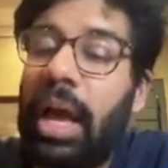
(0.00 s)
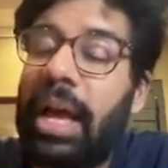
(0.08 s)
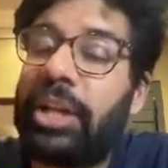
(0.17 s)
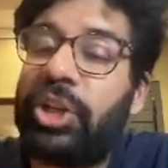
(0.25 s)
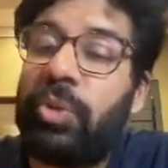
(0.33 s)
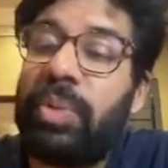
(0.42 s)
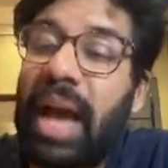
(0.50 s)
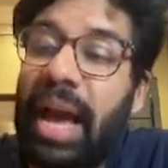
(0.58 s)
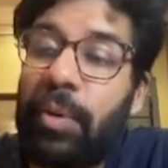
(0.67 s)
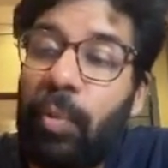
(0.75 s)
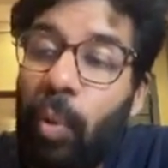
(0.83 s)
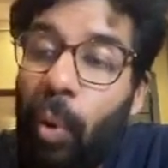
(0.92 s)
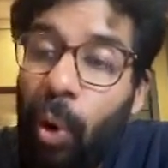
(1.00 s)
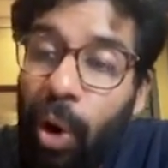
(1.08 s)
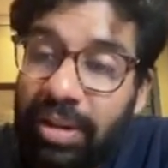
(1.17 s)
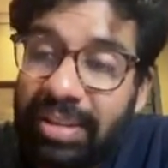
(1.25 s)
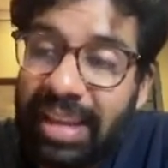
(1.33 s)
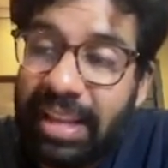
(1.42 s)
It should be, I
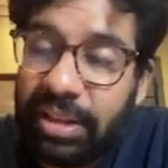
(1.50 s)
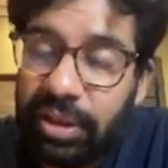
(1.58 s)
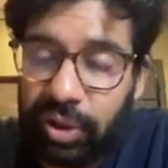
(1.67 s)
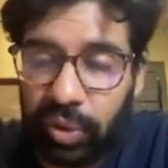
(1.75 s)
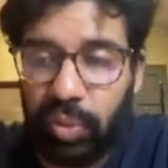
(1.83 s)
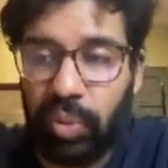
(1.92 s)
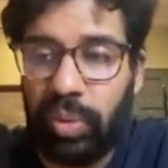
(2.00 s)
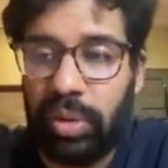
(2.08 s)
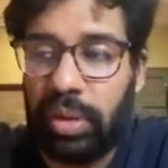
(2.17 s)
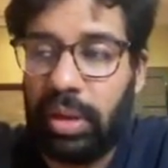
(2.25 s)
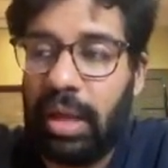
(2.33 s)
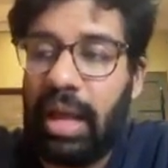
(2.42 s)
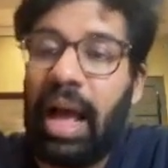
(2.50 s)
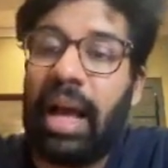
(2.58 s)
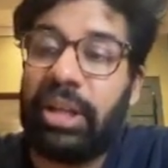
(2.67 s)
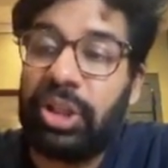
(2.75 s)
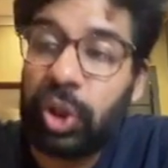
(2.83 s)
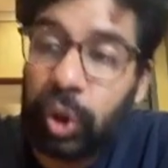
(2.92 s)
walked into school,
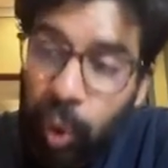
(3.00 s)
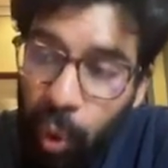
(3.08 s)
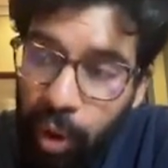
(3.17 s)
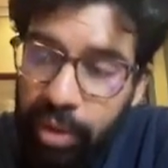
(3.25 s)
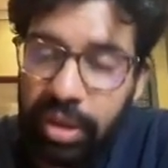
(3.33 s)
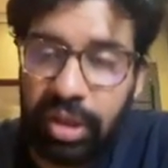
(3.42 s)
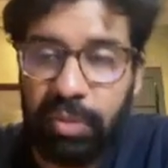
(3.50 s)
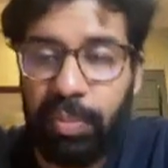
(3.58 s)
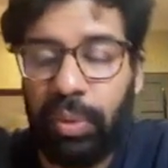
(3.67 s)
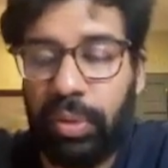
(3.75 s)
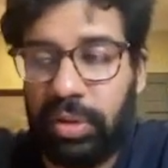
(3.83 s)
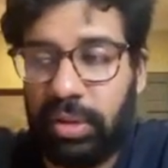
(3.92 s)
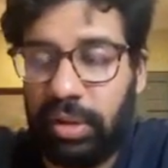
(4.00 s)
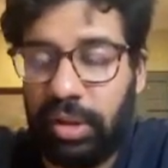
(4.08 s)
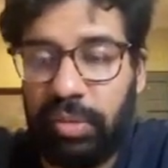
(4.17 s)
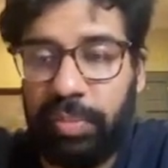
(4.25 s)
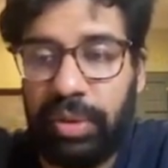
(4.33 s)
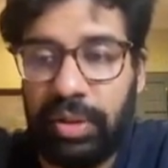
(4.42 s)
I saw this
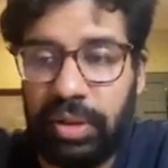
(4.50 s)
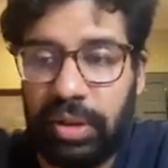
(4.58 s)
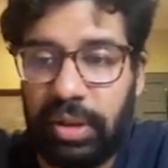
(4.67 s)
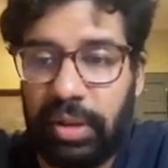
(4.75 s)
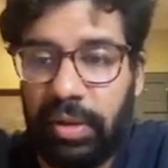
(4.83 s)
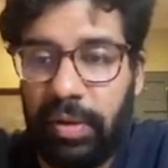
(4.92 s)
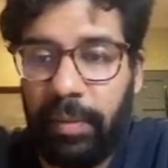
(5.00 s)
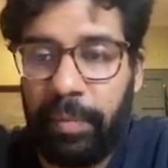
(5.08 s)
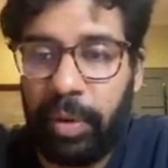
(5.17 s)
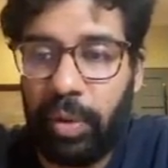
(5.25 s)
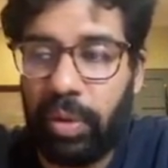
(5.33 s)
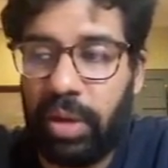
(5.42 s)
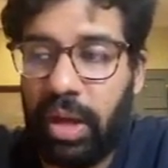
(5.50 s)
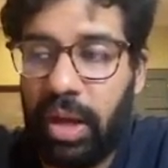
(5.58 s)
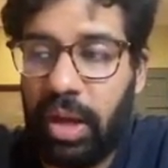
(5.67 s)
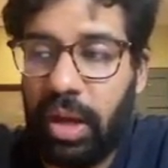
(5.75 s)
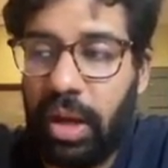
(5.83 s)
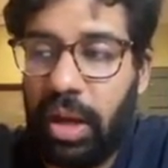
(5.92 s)
person, okay?